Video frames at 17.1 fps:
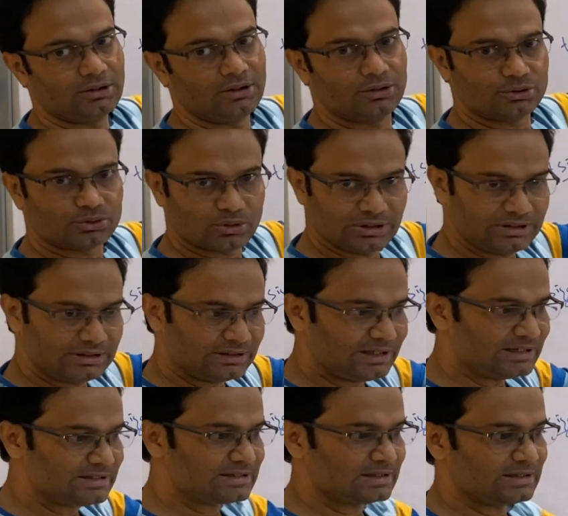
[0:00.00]
So in
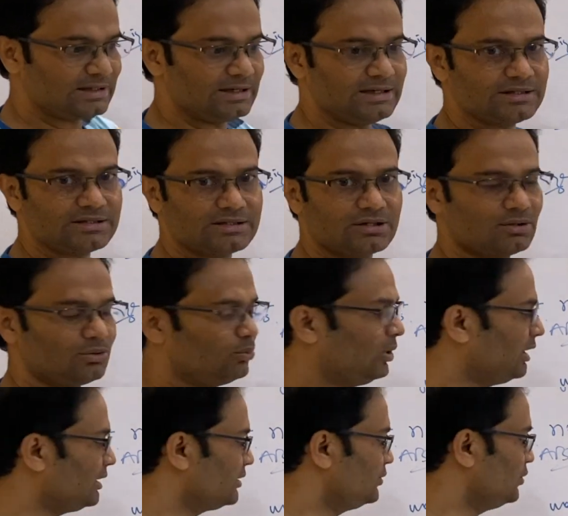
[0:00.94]
this case,
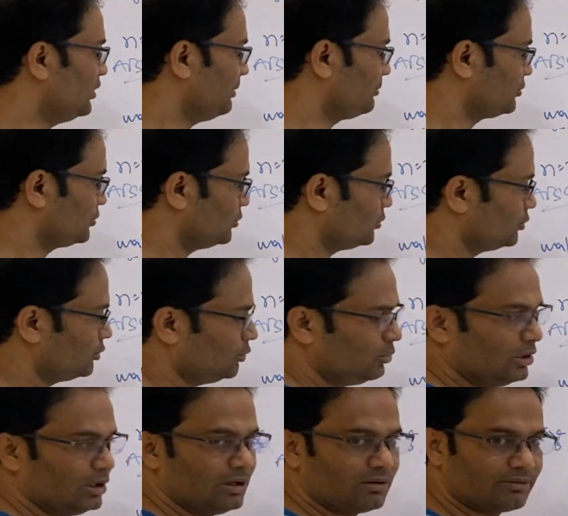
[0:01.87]
what you have to do,
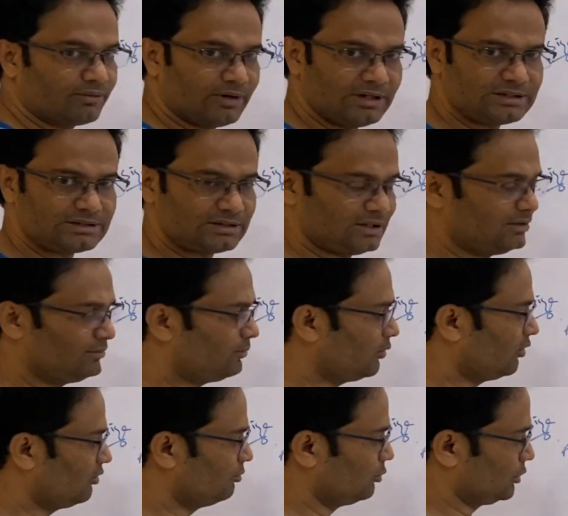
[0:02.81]
first and
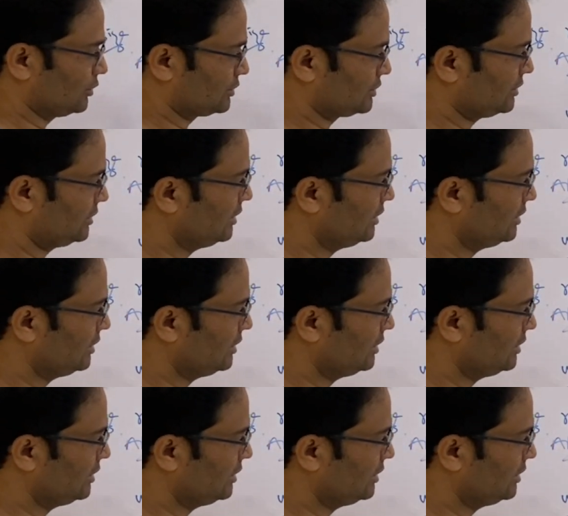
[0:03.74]
foremost,